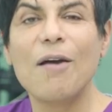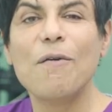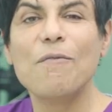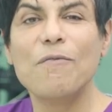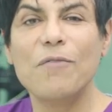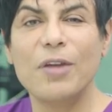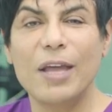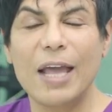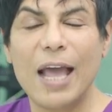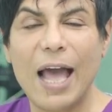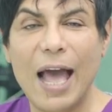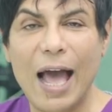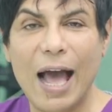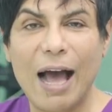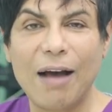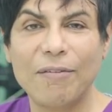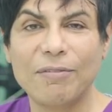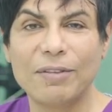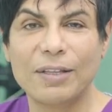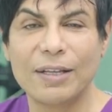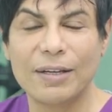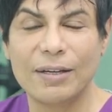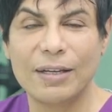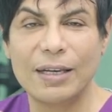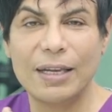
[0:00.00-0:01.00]
We
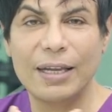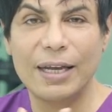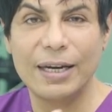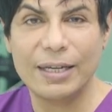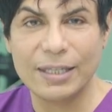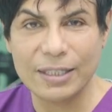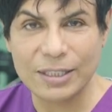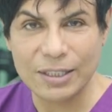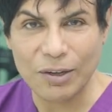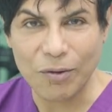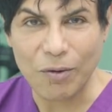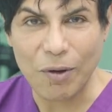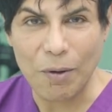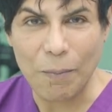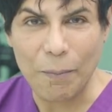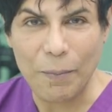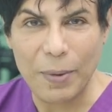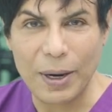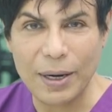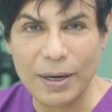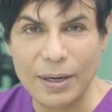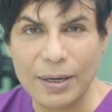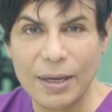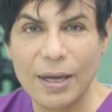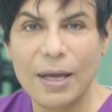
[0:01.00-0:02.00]
have the latest
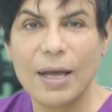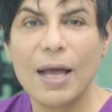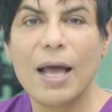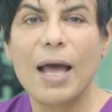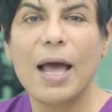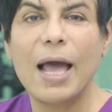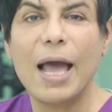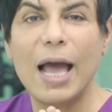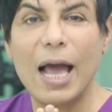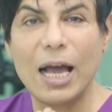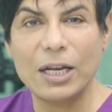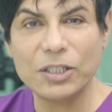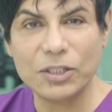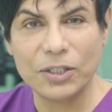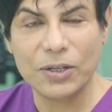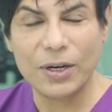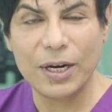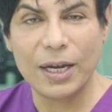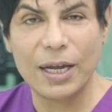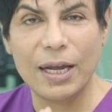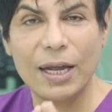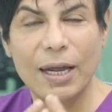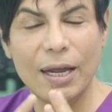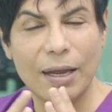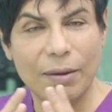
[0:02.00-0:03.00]
equipment,
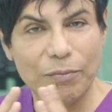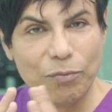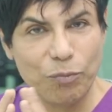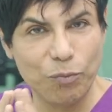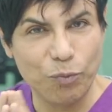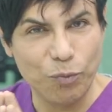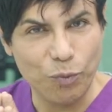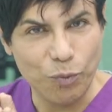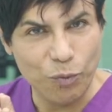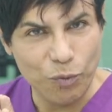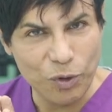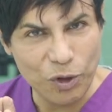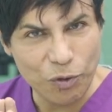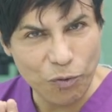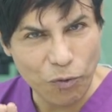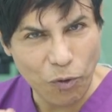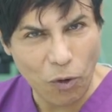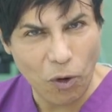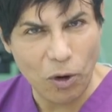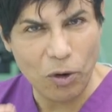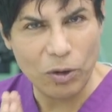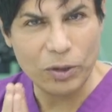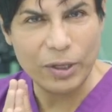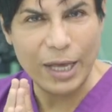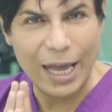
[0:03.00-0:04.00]
ESHRE, we
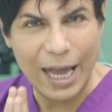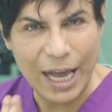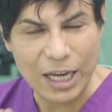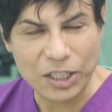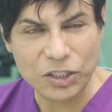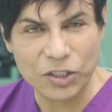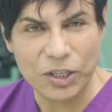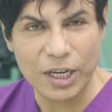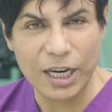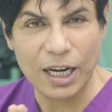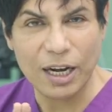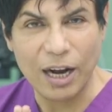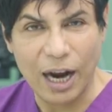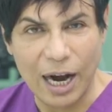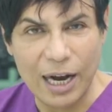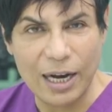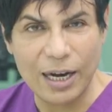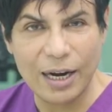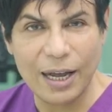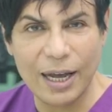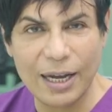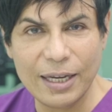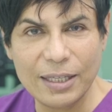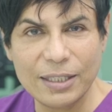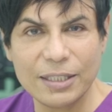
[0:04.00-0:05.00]
follow the ESHRE
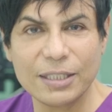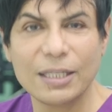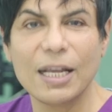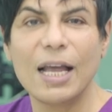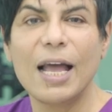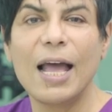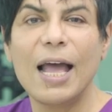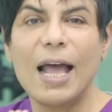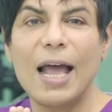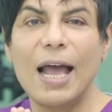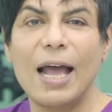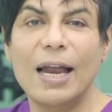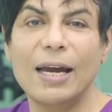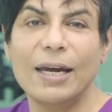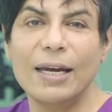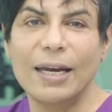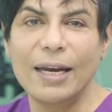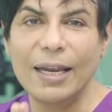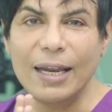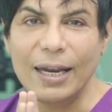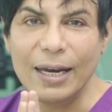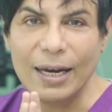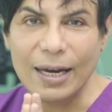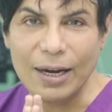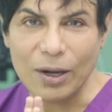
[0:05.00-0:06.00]
guidelines, and
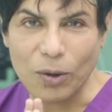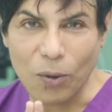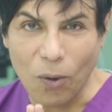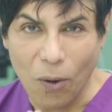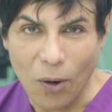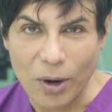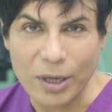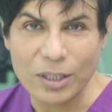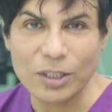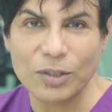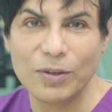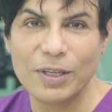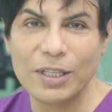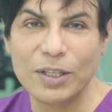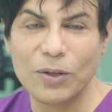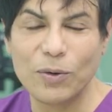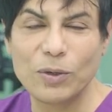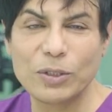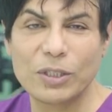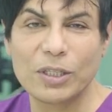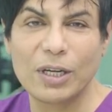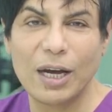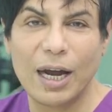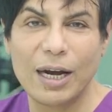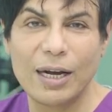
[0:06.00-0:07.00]
in accordance with
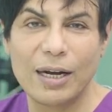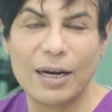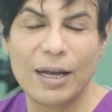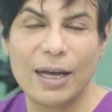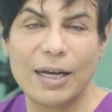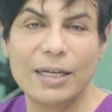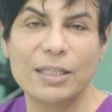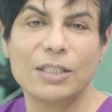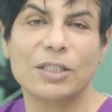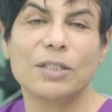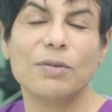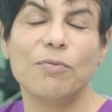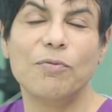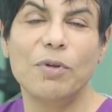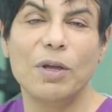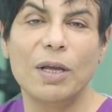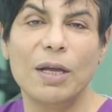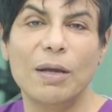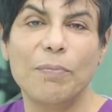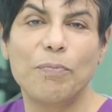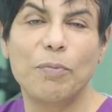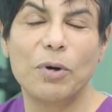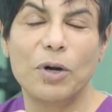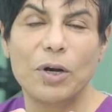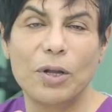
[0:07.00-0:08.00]
those guidelines,
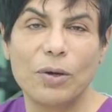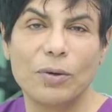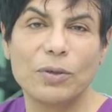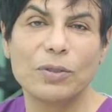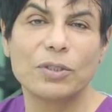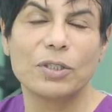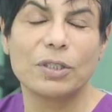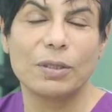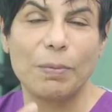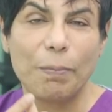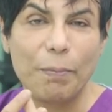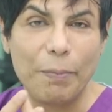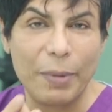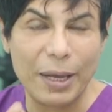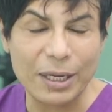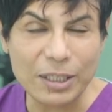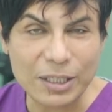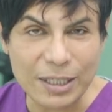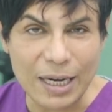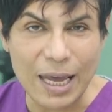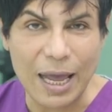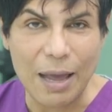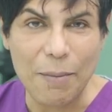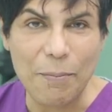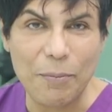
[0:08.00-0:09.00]
we produce the
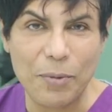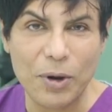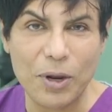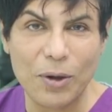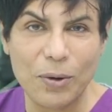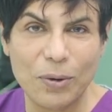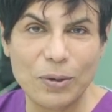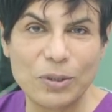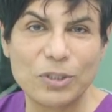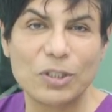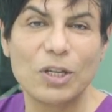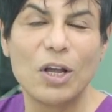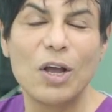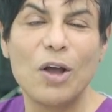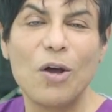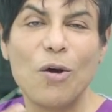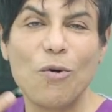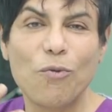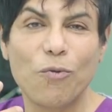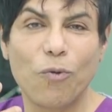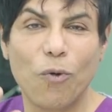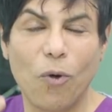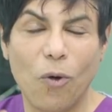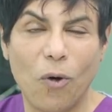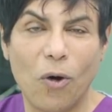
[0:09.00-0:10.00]
best embryos
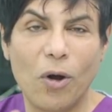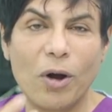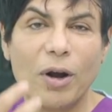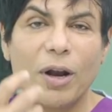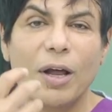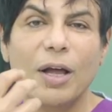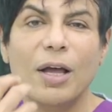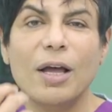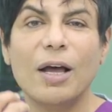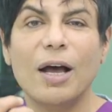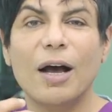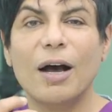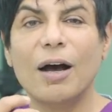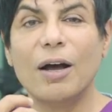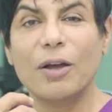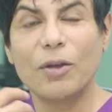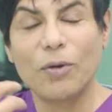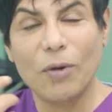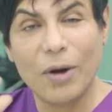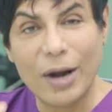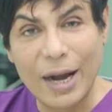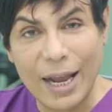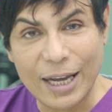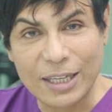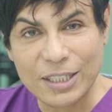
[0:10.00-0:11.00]
for uh,
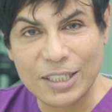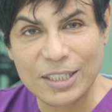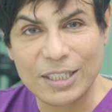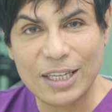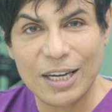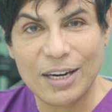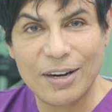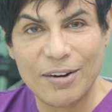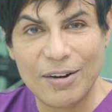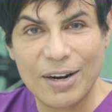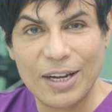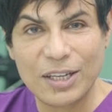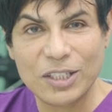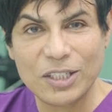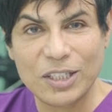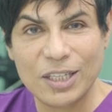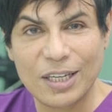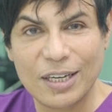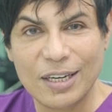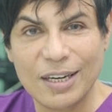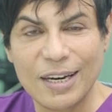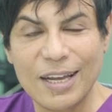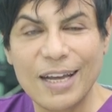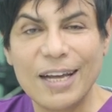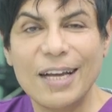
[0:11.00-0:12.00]
your next
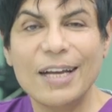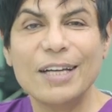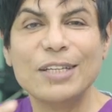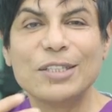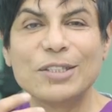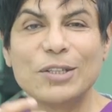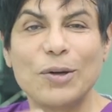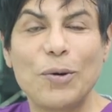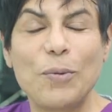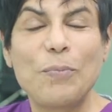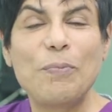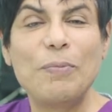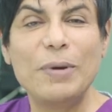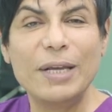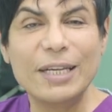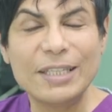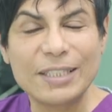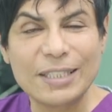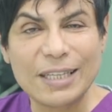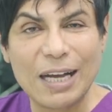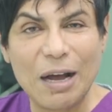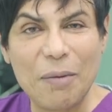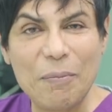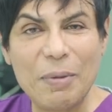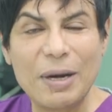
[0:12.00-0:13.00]
generation. So please
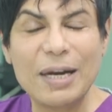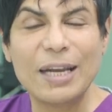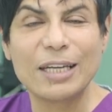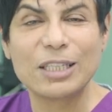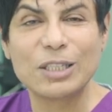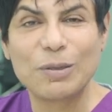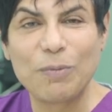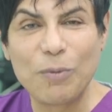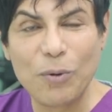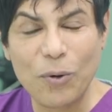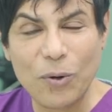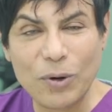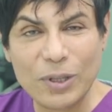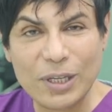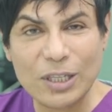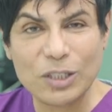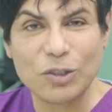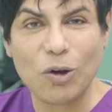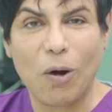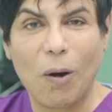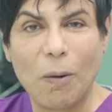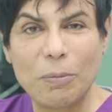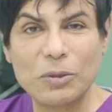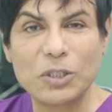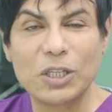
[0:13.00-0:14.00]
come and explore these
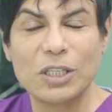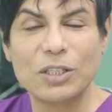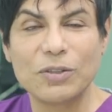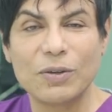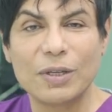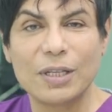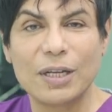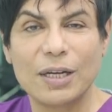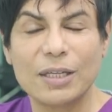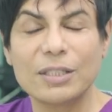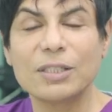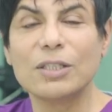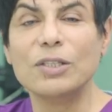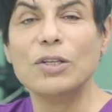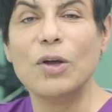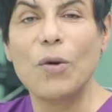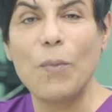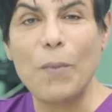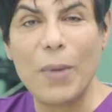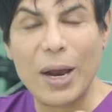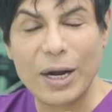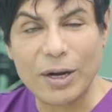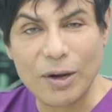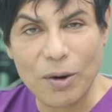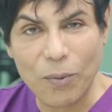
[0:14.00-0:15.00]
options with us, no
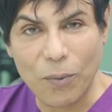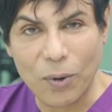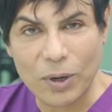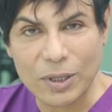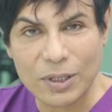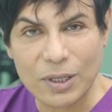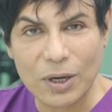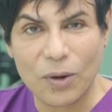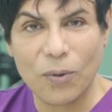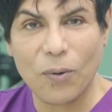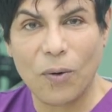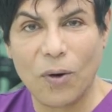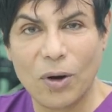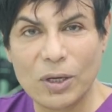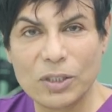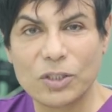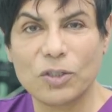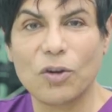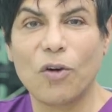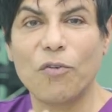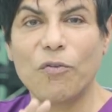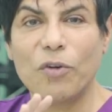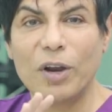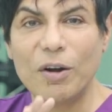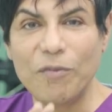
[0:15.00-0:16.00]
matter what the cause
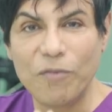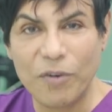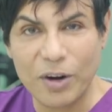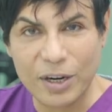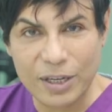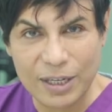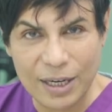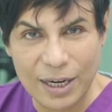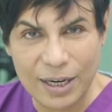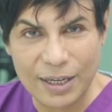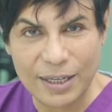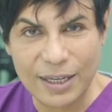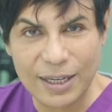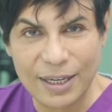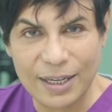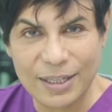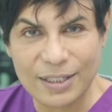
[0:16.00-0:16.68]
of infertility